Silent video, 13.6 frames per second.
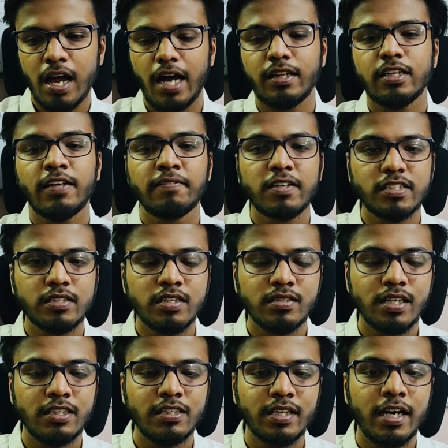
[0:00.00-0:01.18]
And the division is
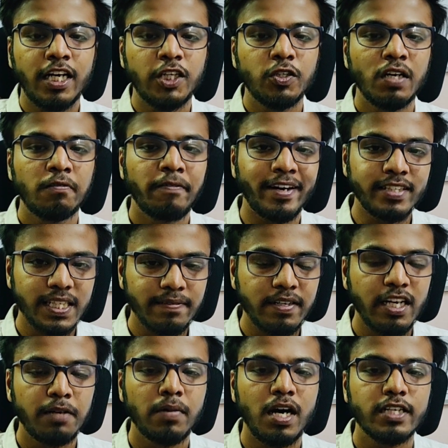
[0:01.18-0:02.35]
such that you have
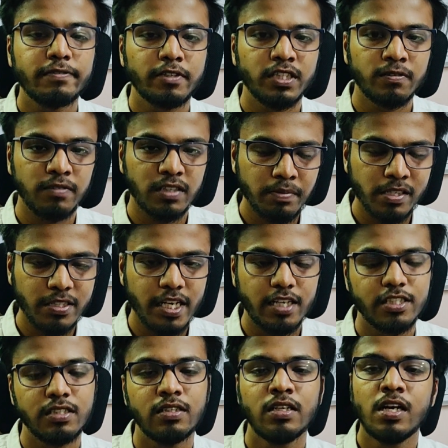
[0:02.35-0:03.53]
170 marks for the verbal
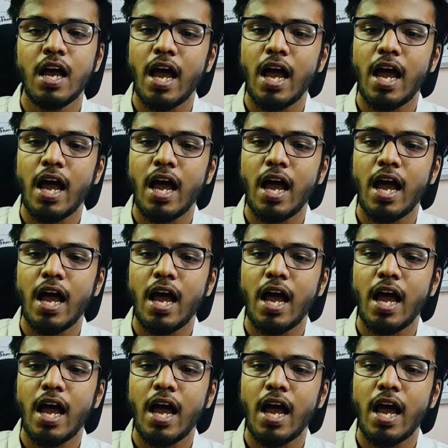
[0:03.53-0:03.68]
section